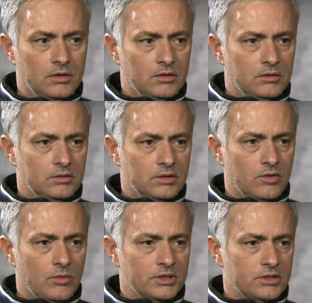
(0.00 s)
The
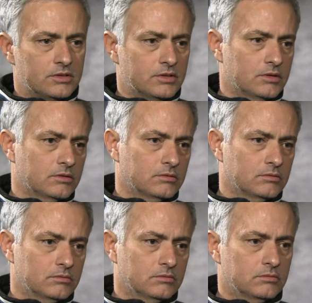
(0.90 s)
dominancy,
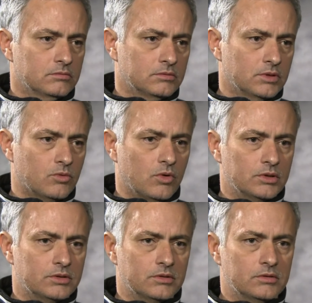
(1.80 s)
the
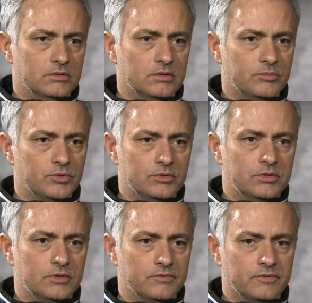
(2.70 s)
quality, the
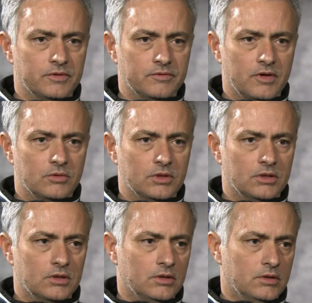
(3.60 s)
beauty of our
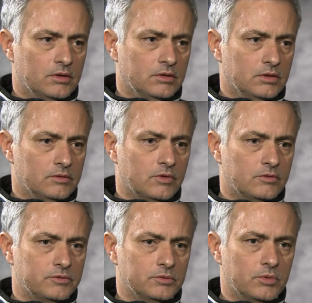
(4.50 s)

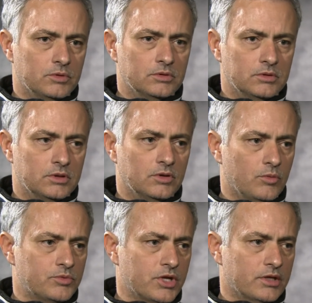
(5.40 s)
football, the
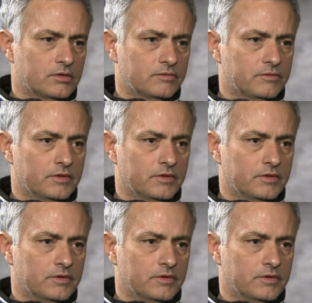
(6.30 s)
objective of